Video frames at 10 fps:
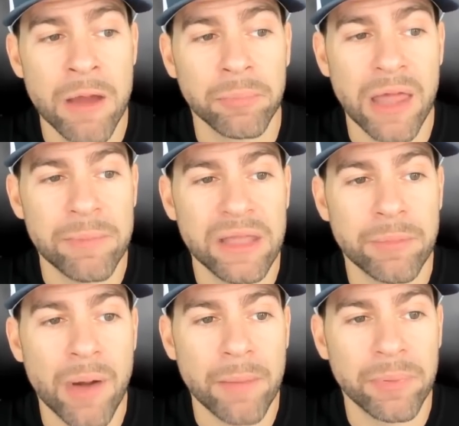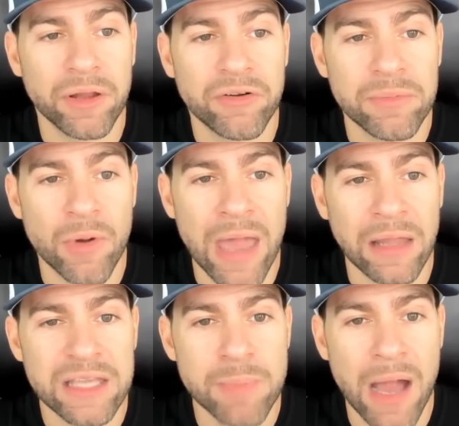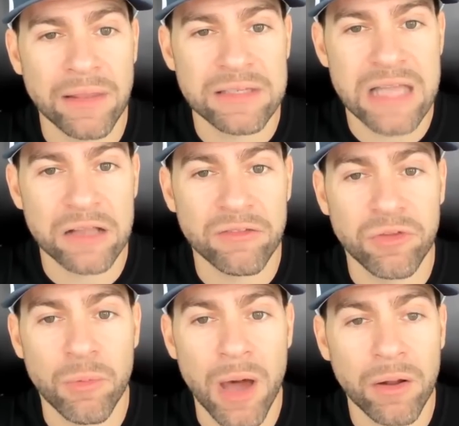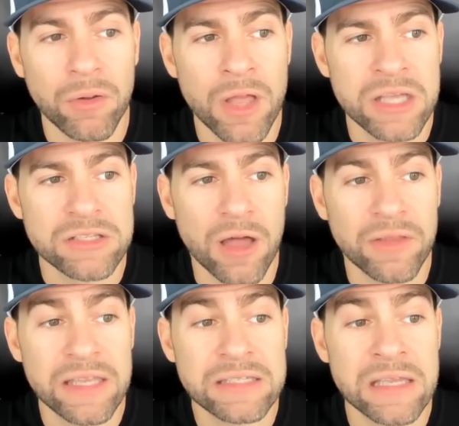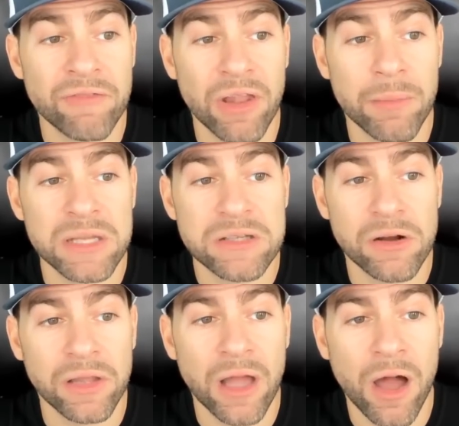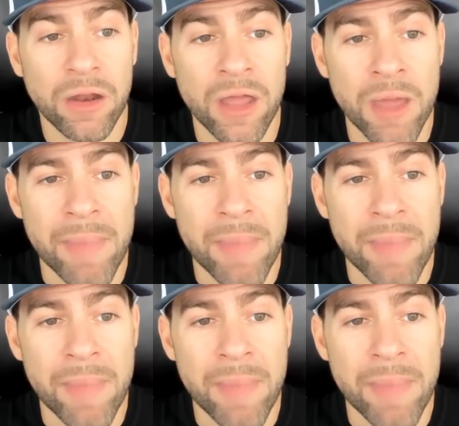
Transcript: Plan B, the popular crypto analyst behind the stock to flow model, saw these developments early on.